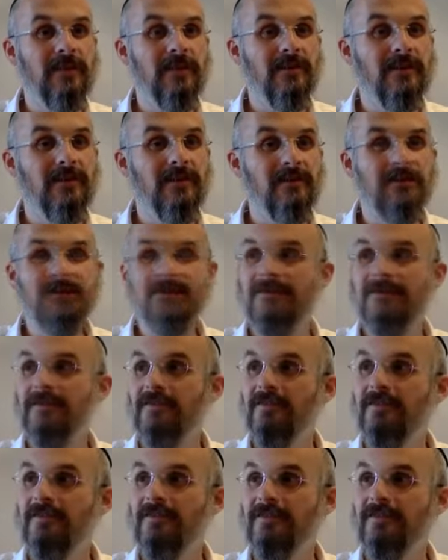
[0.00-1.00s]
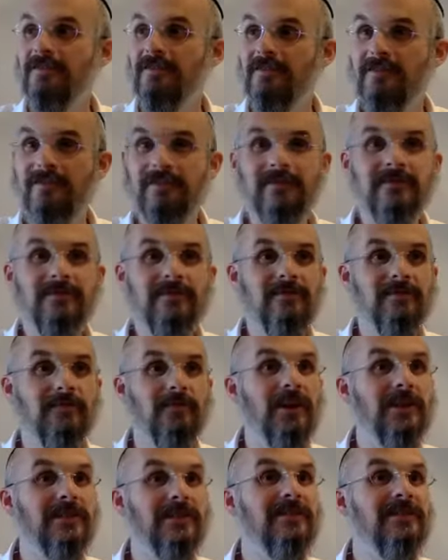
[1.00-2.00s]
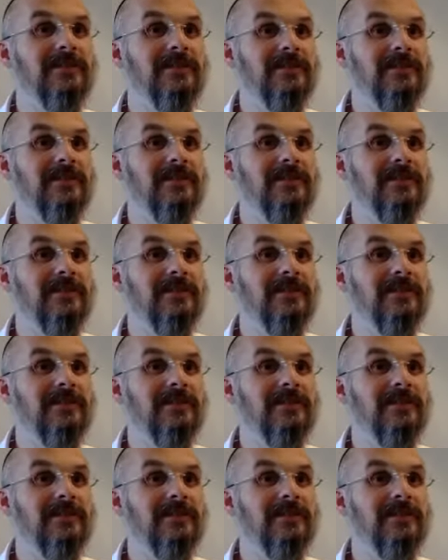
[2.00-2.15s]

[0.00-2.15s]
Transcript: Yeah. What?